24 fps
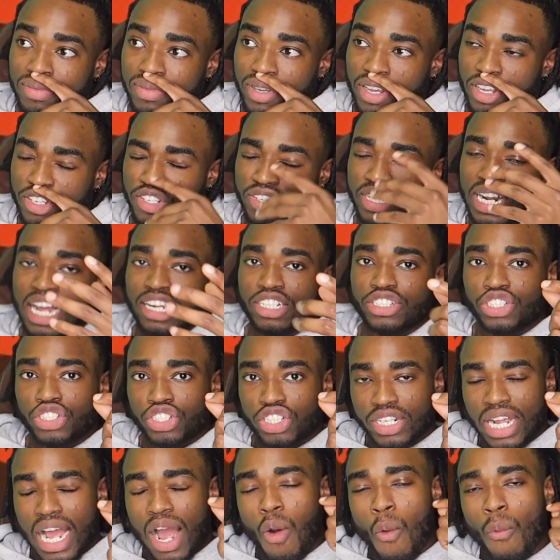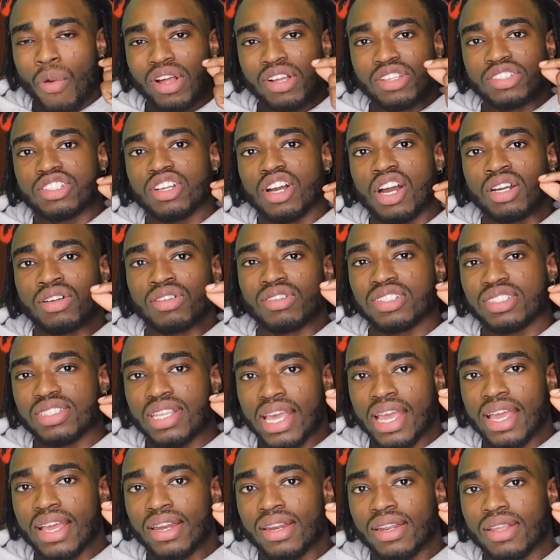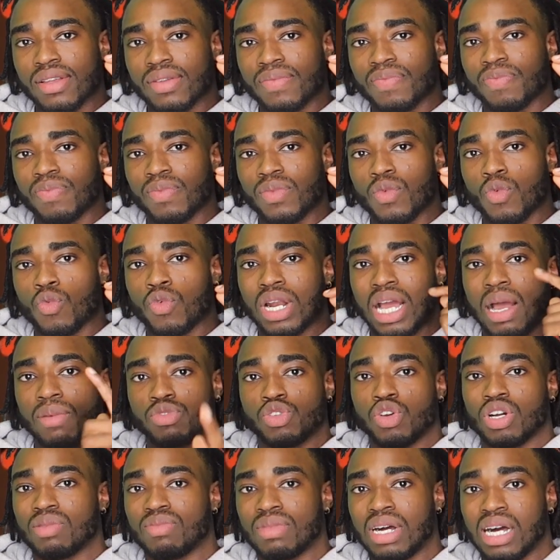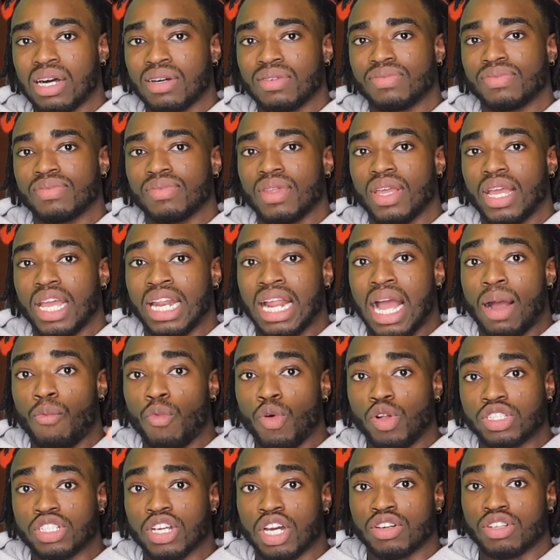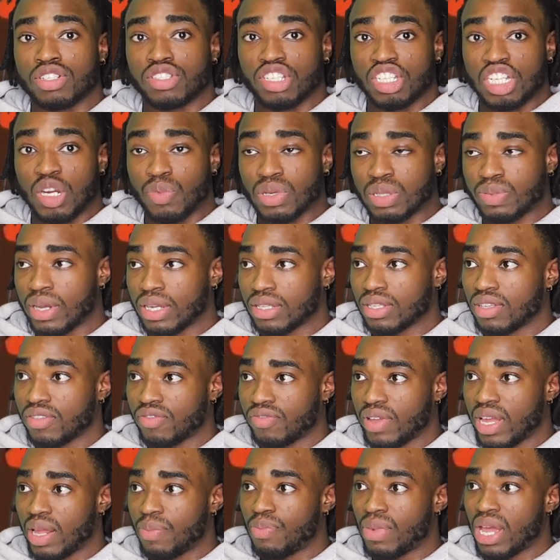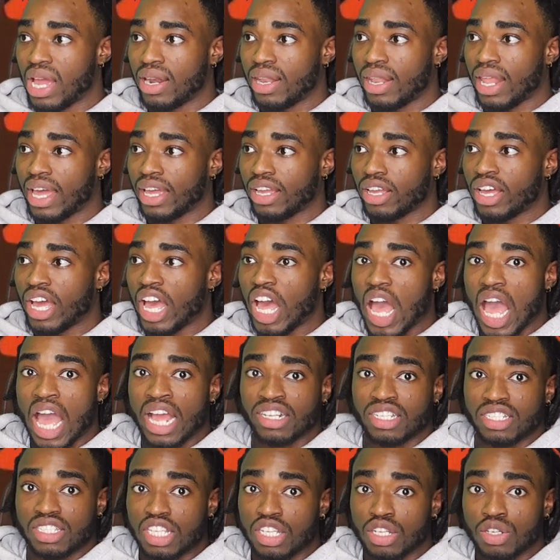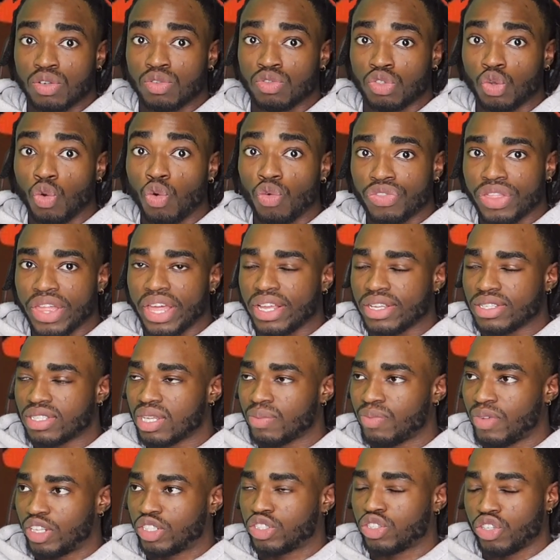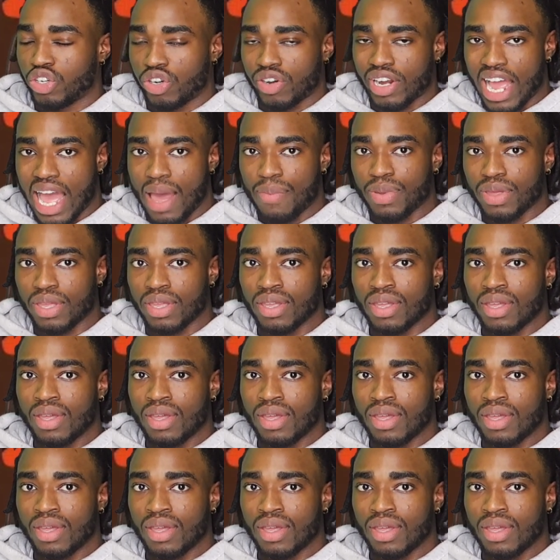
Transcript: Cause you're not willing to understand what I'm talking about, and I'm willing to understand your perspective and still do things to make sure you're happy.